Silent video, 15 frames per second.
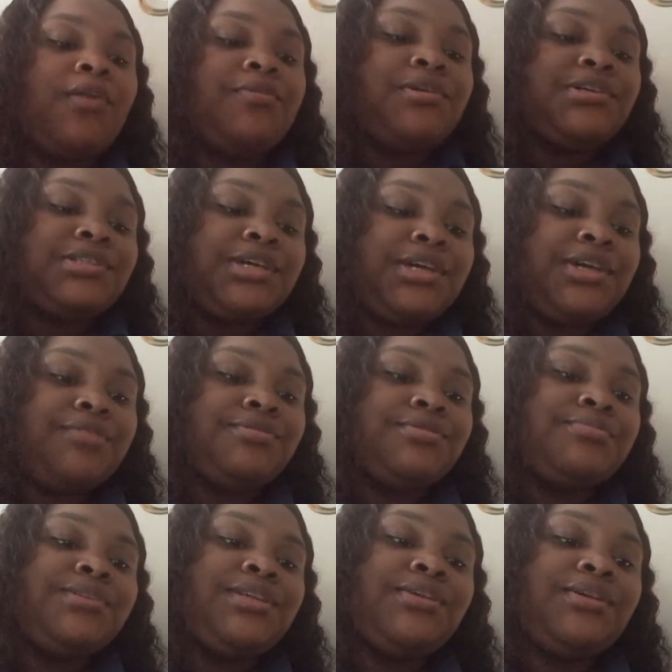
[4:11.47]
because I have to
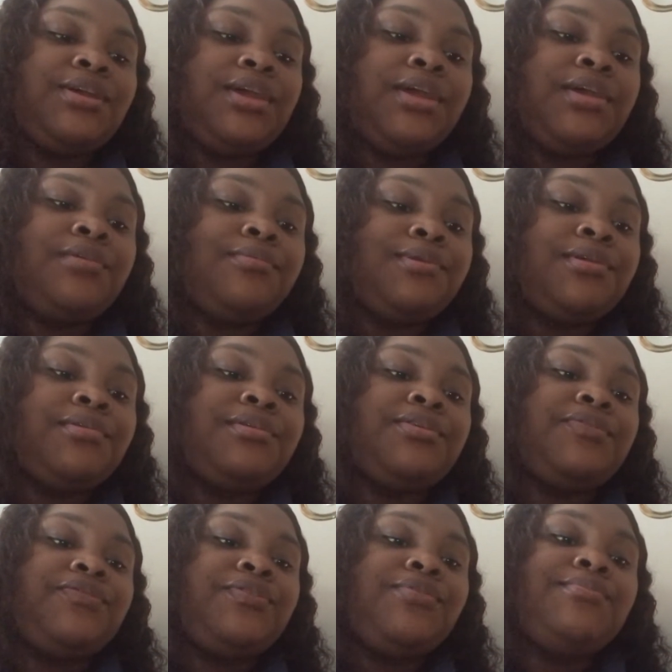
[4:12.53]
be at work in
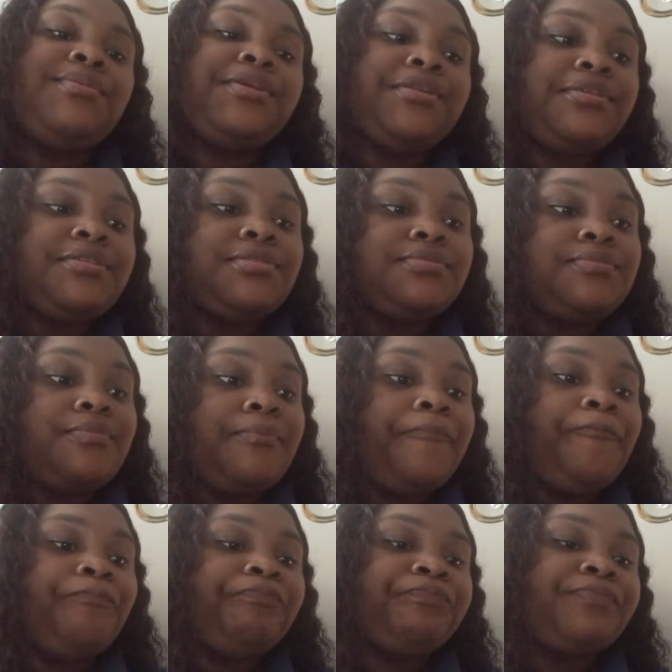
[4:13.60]
a few minutes.
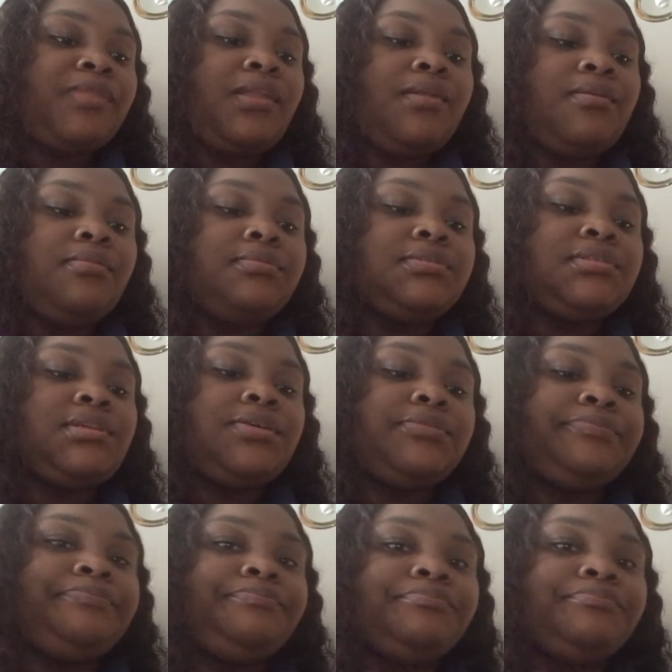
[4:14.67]
So